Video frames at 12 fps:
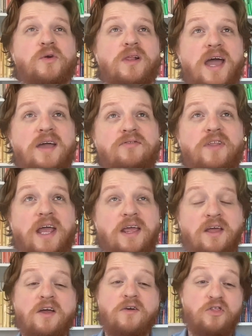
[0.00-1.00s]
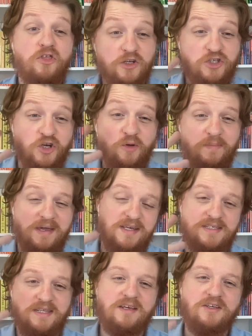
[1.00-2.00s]
life, like the two
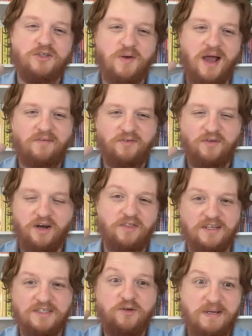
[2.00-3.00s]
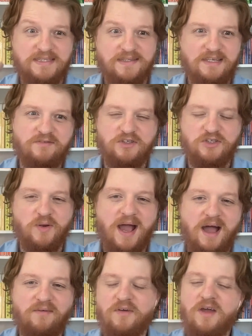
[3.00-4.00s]
biggest things you have, kind of the two biggest levers you
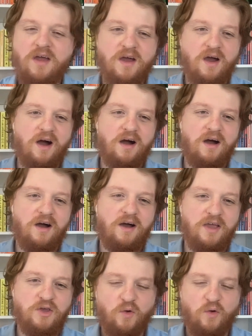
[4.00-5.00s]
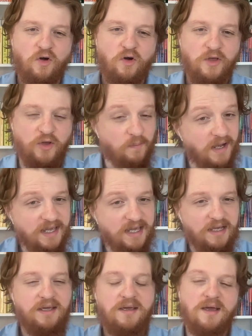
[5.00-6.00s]
have are your money,